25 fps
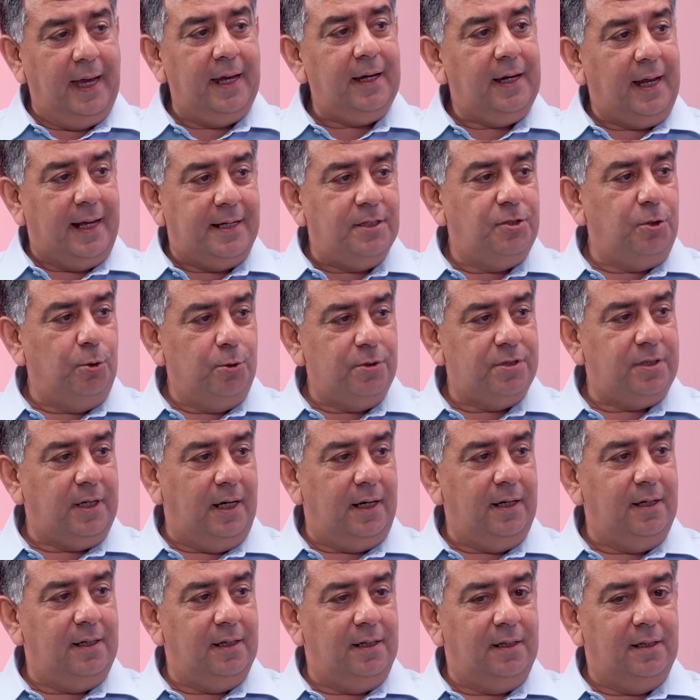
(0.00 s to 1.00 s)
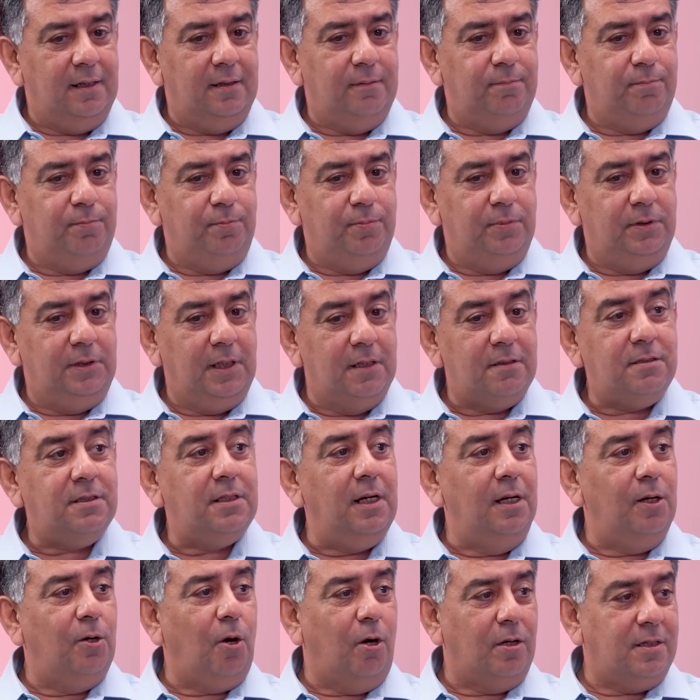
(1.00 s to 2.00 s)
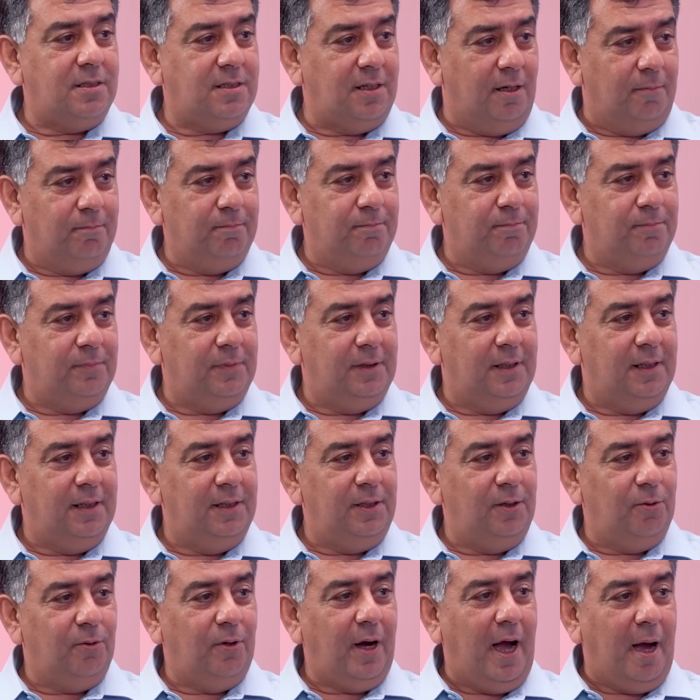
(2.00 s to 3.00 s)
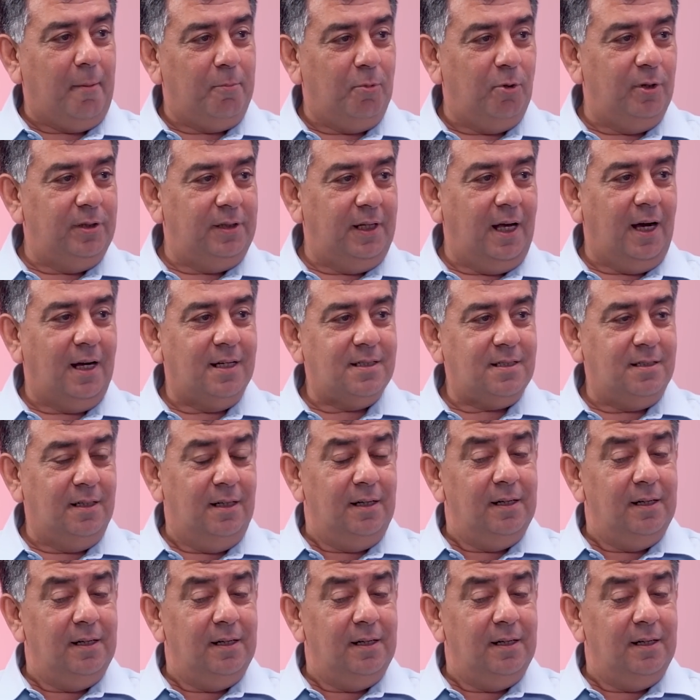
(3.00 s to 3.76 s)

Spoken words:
as you said, they still got some, ammo in the arsenal.